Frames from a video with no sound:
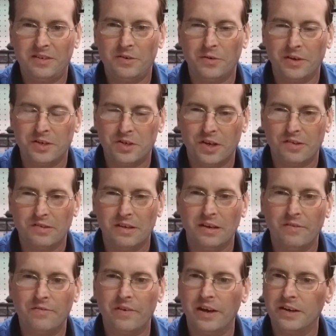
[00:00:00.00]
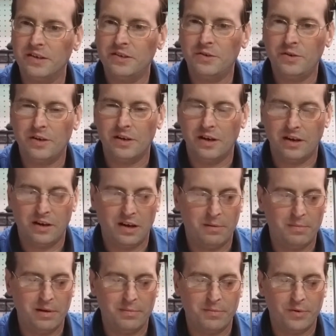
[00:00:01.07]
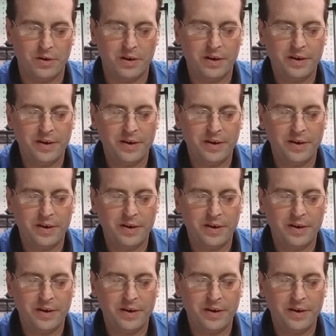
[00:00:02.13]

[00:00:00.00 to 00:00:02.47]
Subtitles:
adjust it and fine-tune it a little bit more.